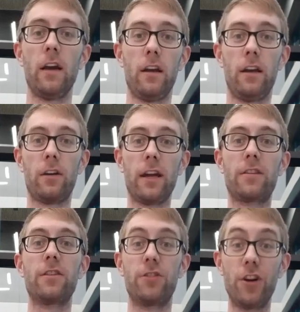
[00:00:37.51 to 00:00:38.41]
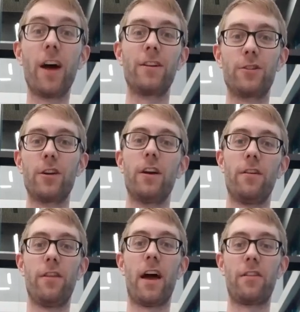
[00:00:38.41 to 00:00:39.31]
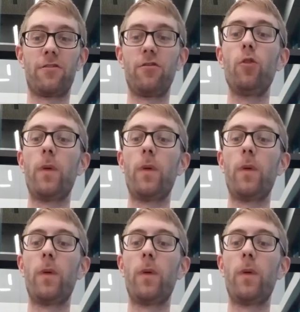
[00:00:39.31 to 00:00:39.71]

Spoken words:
here get to judge that soup,